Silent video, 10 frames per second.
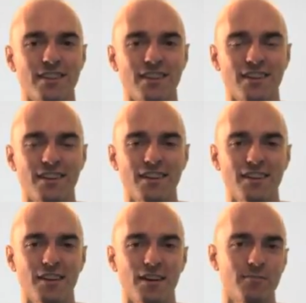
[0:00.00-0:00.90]

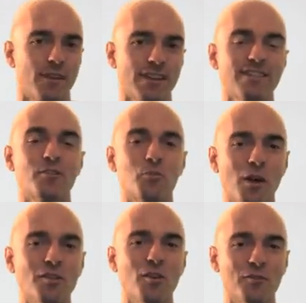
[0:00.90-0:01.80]
I guess I was
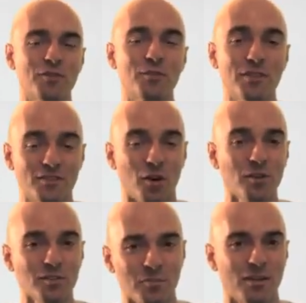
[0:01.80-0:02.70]
well known for doing these
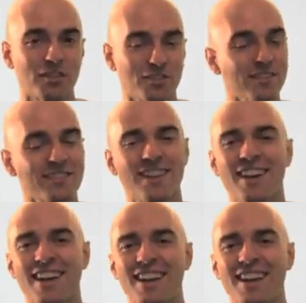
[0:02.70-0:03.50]
Arnold impressions.